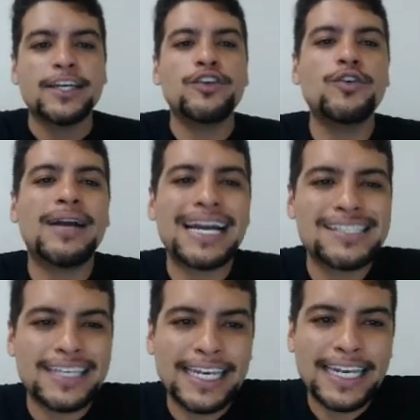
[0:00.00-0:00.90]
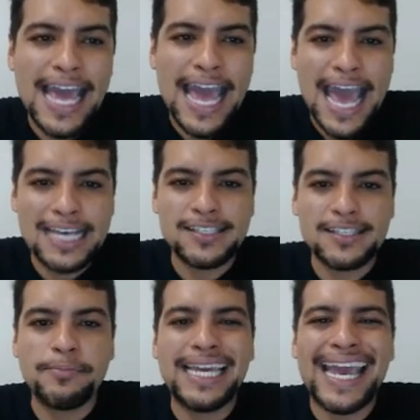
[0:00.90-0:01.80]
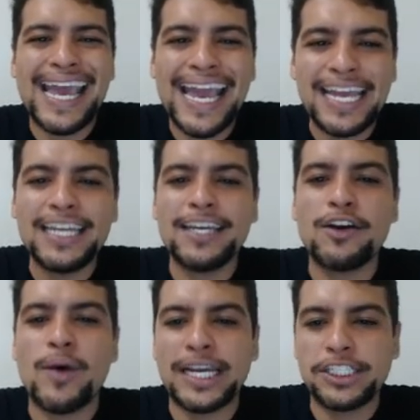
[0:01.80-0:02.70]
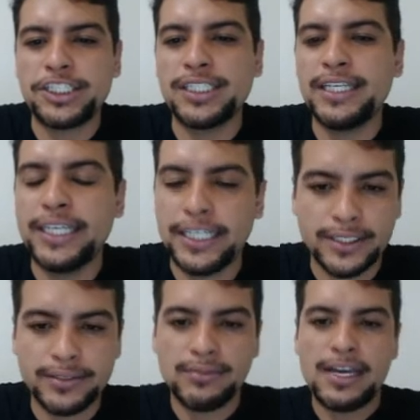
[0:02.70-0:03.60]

you guys can ask me any question here,